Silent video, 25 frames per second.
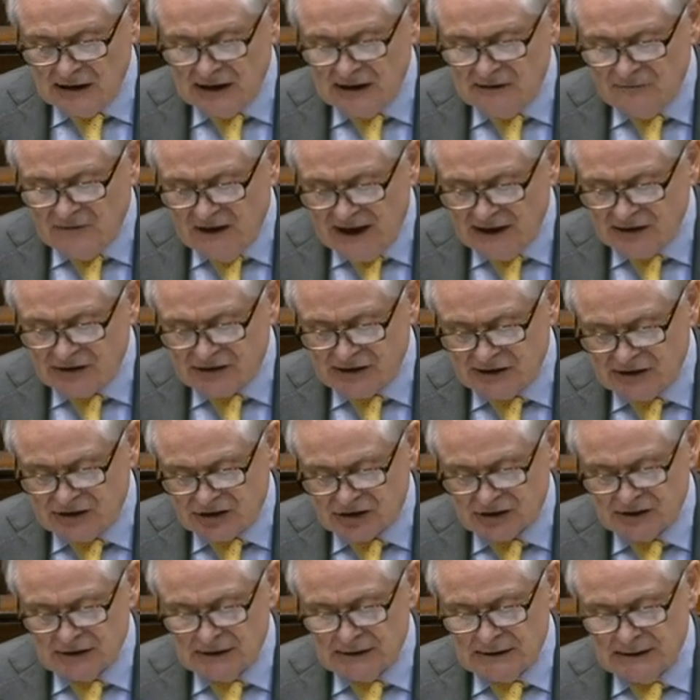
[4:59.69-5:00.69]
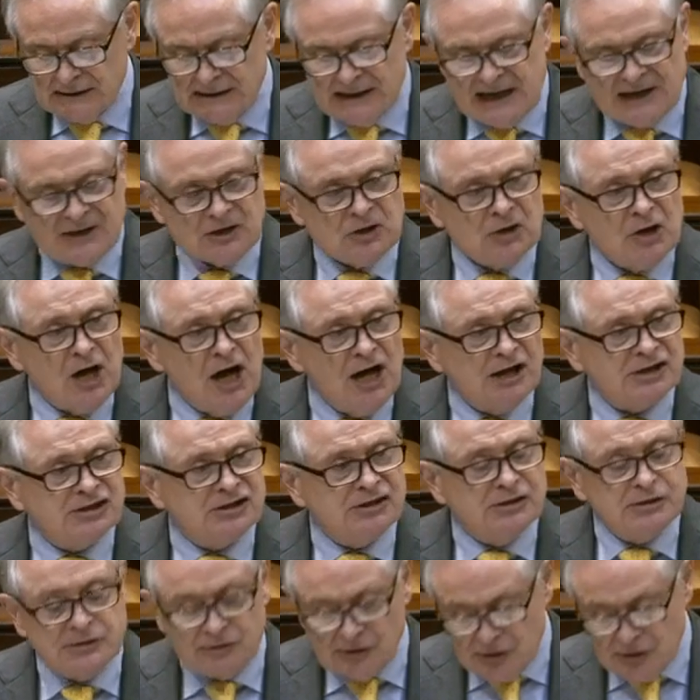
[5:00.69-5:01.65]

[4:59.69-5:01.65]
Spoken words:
advantage at a cost to